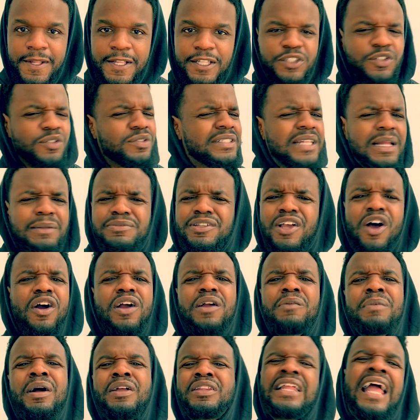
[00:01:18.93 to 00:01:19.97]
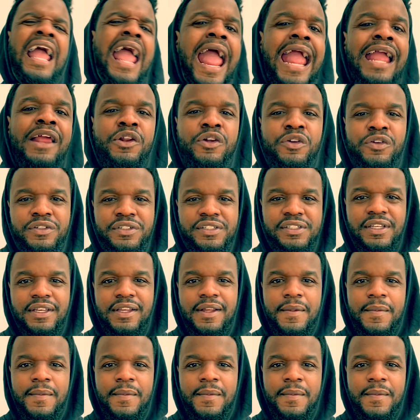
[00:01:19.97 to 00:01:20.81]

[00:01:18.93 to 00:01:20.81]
So stop talking about the haters.